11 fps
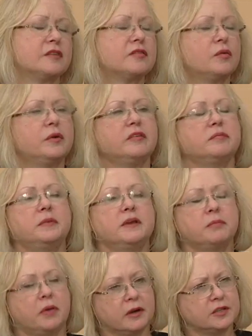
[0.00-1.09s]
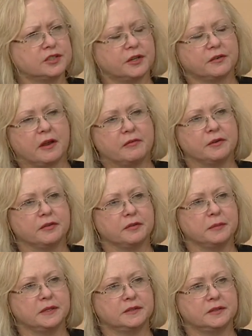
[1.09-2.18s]
So what does being part of shared governance
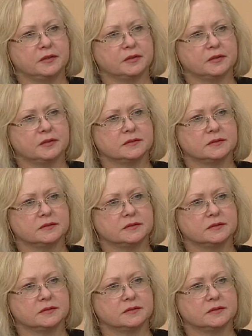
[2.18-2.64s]
mean to you?